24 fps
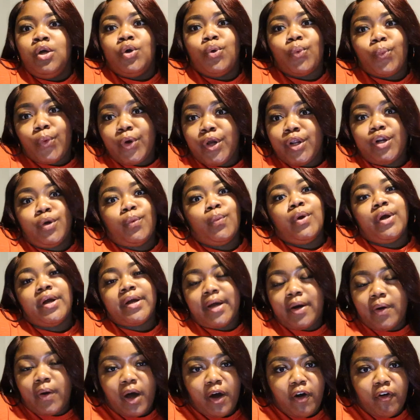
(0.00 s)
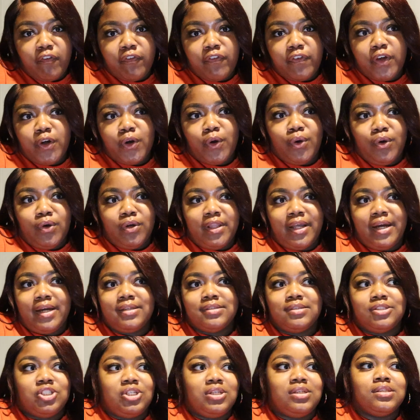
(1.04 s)
wearing a workout outfit or
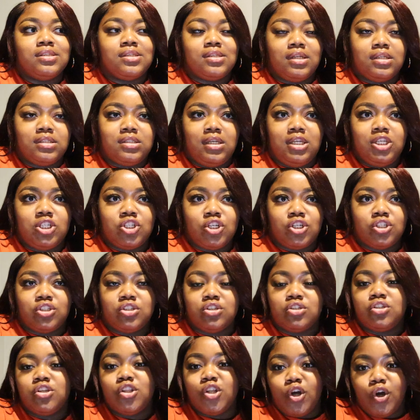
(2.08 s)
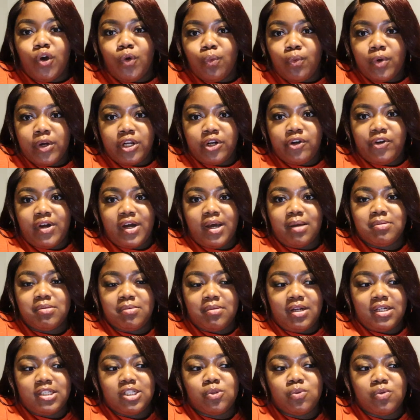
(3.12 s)
like jeans and a t-shirt just to go run and grab
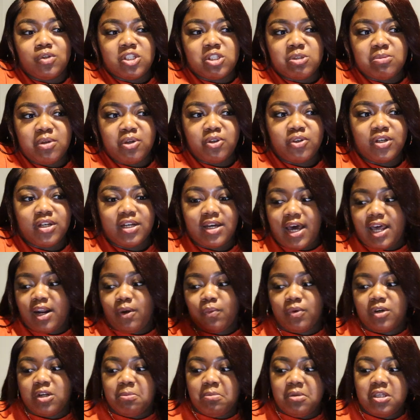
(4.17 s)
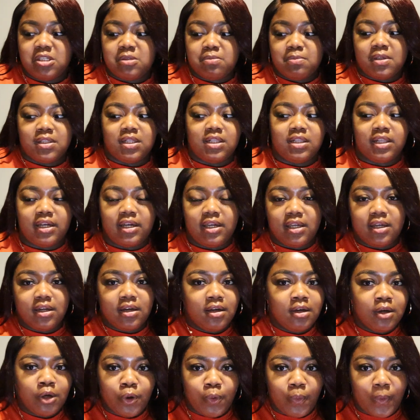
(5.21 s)
something. I just want to smell good. I don't want to be smelling like
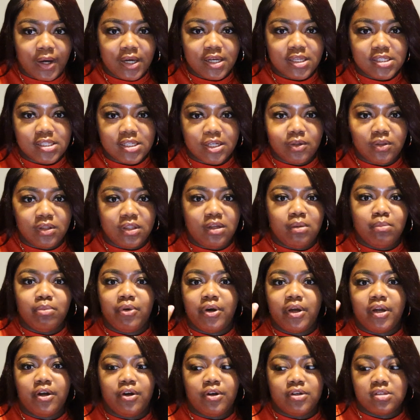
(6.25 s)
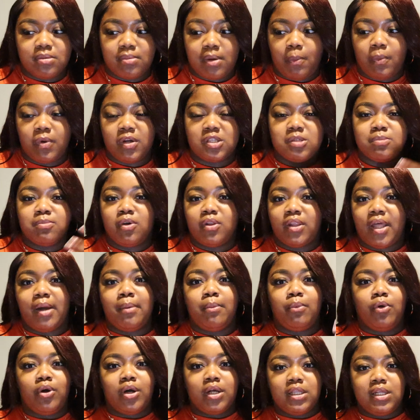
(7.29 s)
Y S L Libre or something. I want to smell like
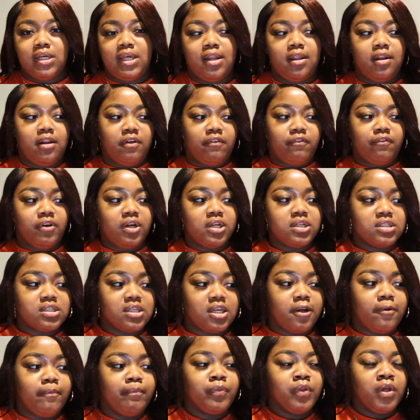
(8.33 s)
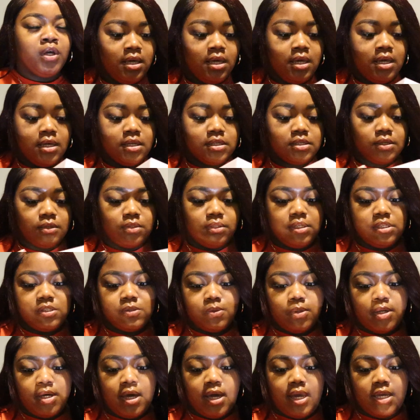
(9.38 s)
more clean and a fresh scent. So this
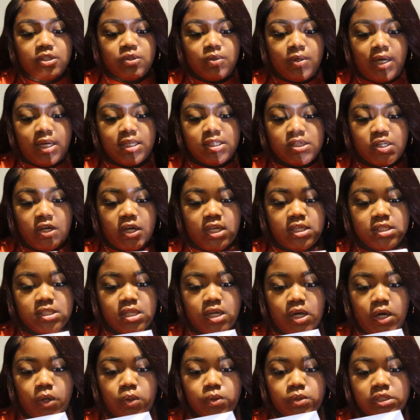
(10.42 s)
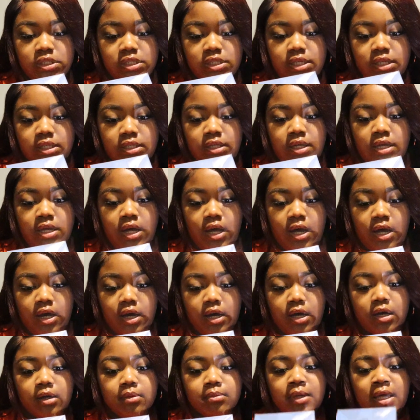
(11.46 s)
one, as you guys saw, is the Ocean.
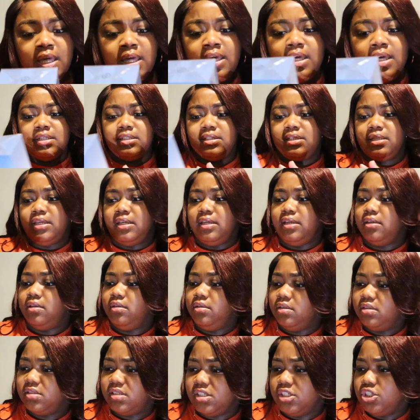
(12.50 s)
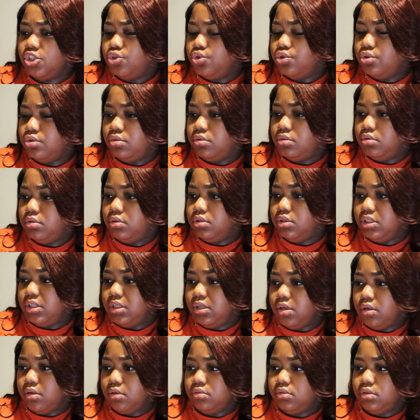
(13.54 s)
Um, the is it
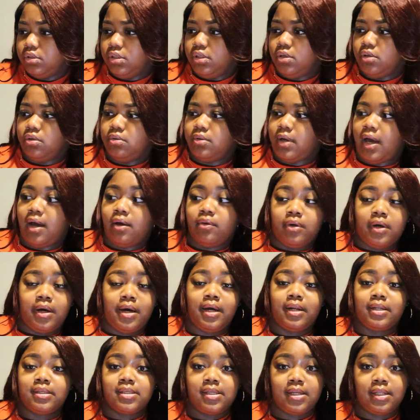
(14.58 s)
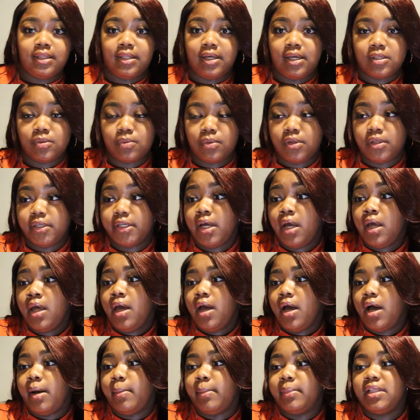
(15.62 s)
Gio? Gio? I don't know how to say the last word.
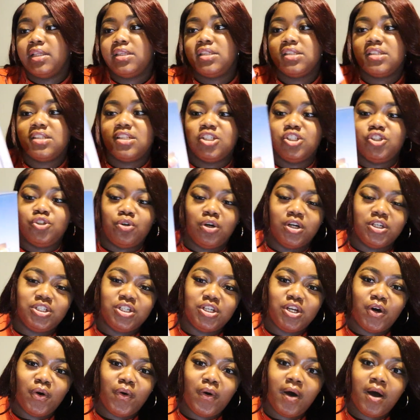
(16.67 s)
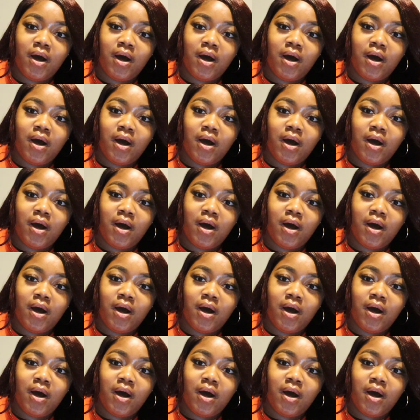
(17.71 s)
Um, this is the Giorgio